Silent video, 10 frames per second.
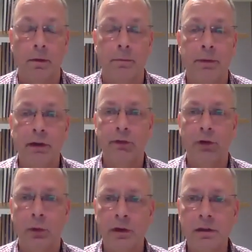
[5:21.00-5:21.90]
peer
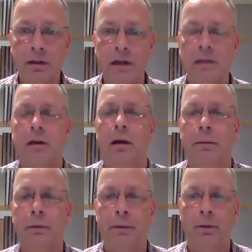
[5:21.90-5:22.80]
reviewers. These are
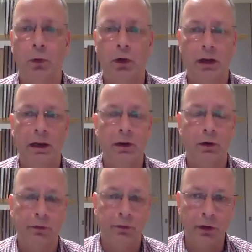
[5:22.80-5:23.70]
people working in
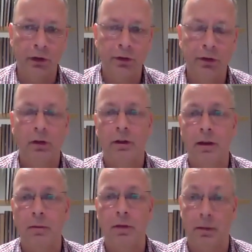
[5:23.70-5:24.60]
your field.
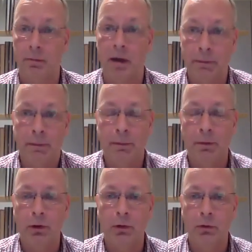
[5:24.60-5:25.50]
There might be
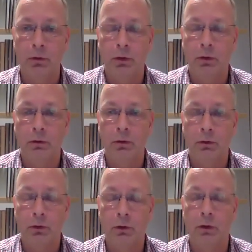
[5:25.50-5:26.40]
people who
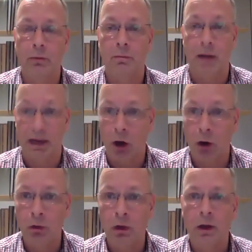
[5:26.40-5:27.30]
you might
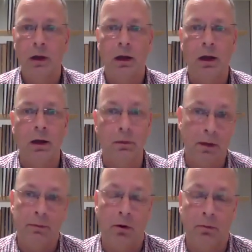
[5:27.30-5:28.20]
know,
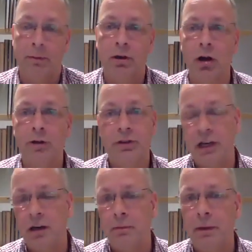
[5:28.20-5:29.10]
or maybe not.
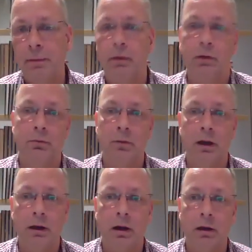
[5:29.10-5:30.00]
Senior people could be